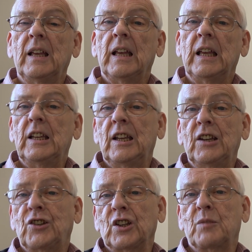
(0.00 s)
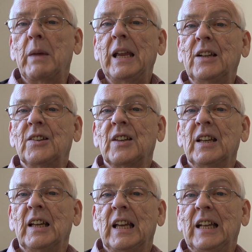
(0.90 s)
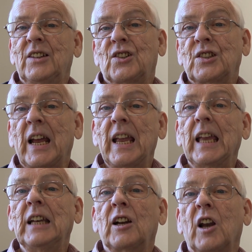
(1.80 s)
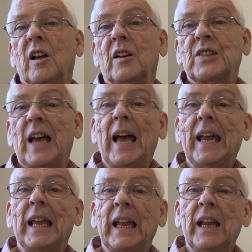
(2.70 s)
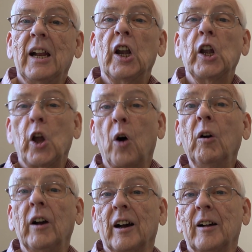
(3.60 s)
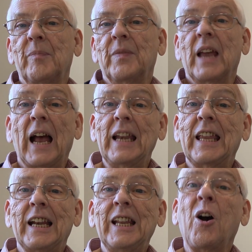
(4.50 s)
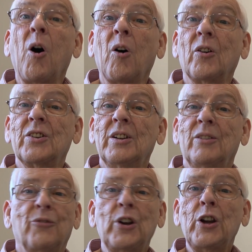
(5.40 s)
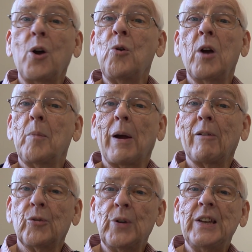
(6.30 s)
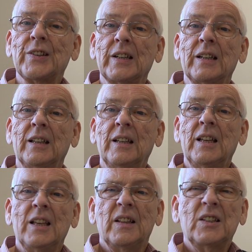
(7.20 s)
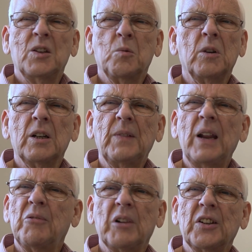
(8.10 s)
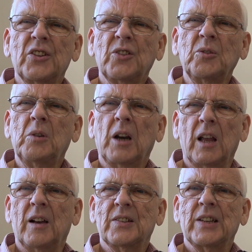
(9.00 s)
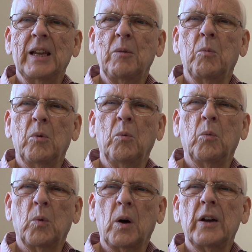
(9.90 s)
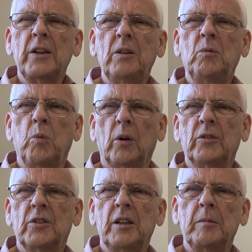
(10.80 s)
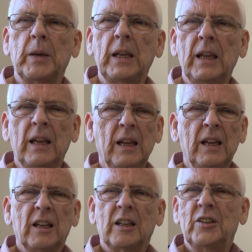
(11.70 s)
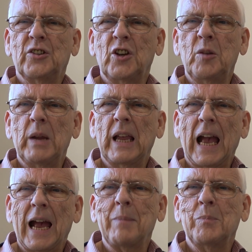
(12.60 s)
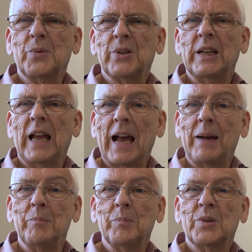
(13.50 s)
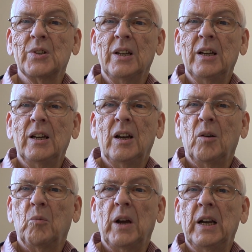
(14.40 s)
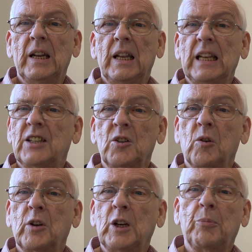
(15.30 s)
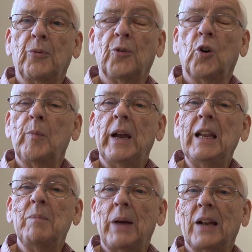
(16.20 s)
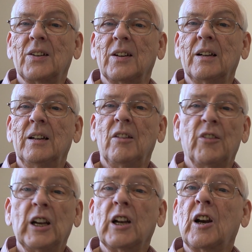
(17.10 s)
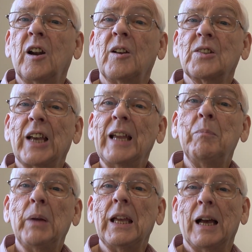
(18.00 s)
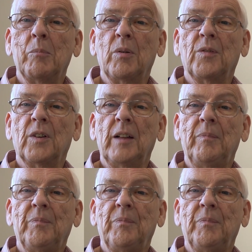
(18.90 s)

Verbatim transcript: It, it just means it's staying in class A longer and getting hot for no apparent reason. This is why I've never understood Class A, why you'd want to be consuming amps and amps when it's not going to perform any better than a Class AB amplifier.